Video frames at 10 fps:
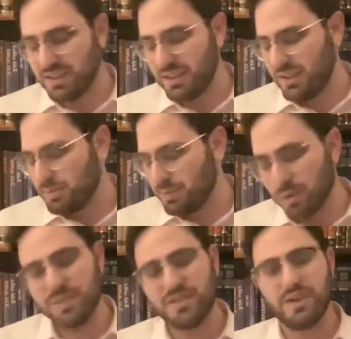the
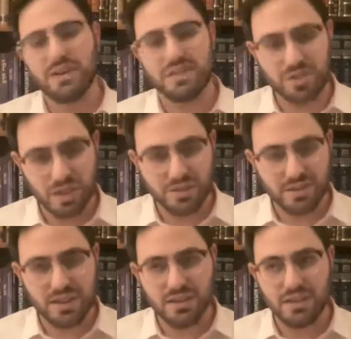purpose of Eretz Yisrael
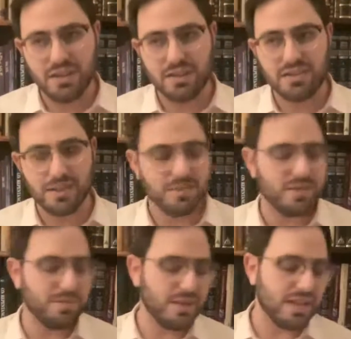is, seems
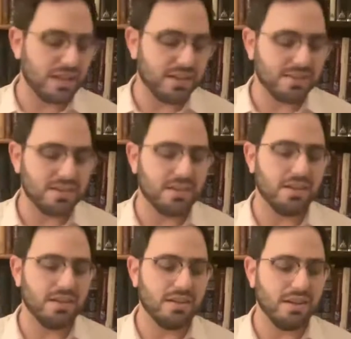to be that it's
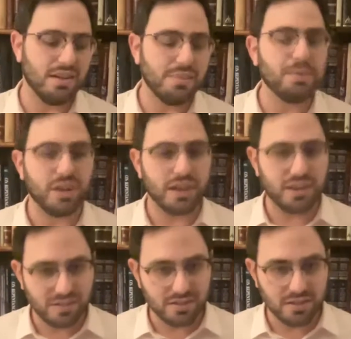the
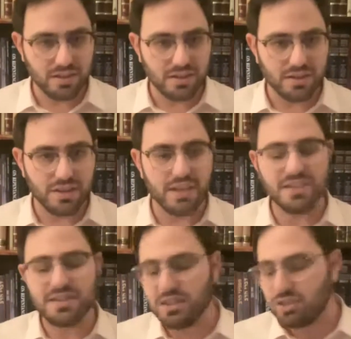place that
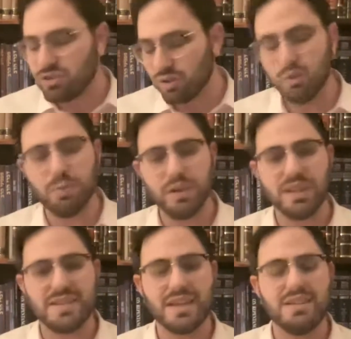it's the sole
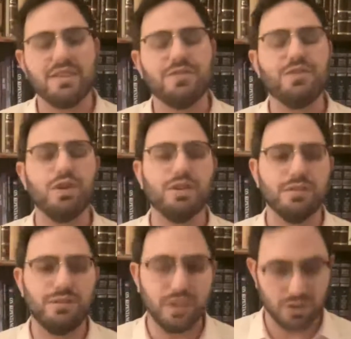place that is a
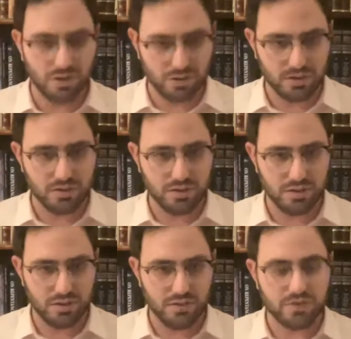full vehicle
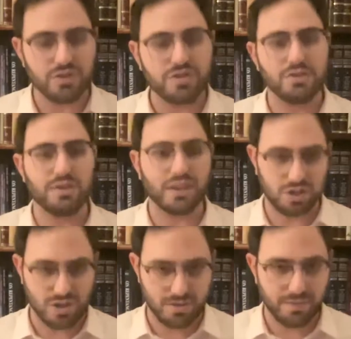for serving
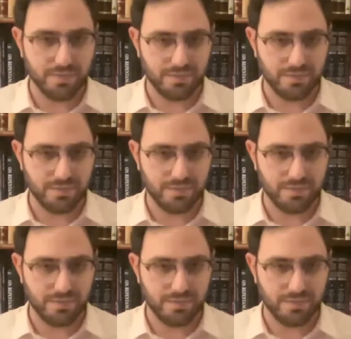Hashem.